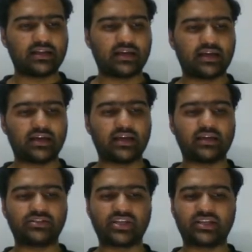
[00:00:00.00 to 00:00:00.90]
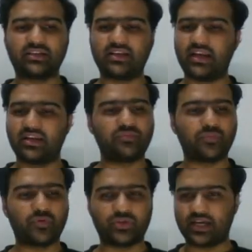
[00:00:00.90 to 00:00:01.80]
I uncheck the grade
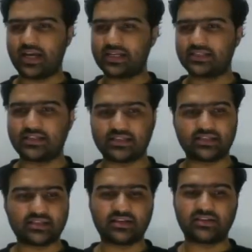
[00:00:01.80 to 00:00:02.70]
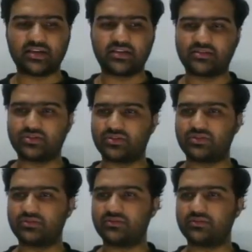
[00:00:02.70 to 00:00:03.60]
importing. As it is, it's ungraded, so
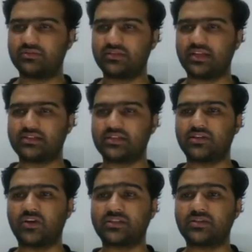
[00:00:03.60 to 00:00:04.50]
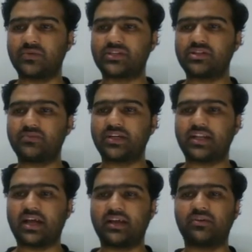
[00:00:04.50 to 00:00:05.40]
that's inconsequential,
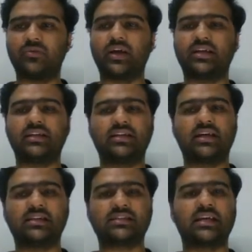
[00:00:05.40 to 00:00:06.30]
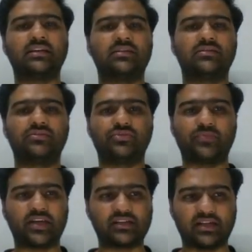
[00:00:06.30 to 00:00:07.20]
but I go ahead and assign it to
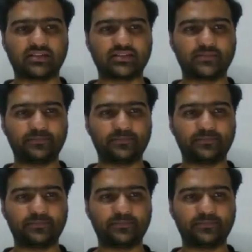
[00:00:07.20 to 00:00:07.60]
my class.